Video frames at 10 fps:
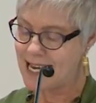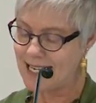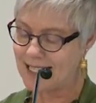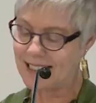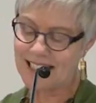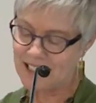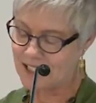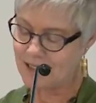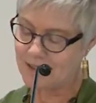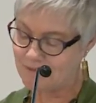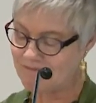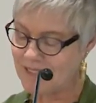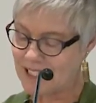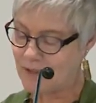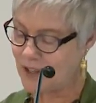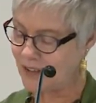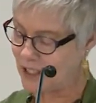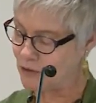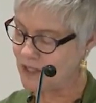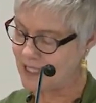And it's a very
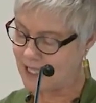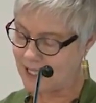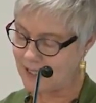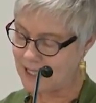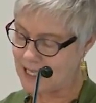interesting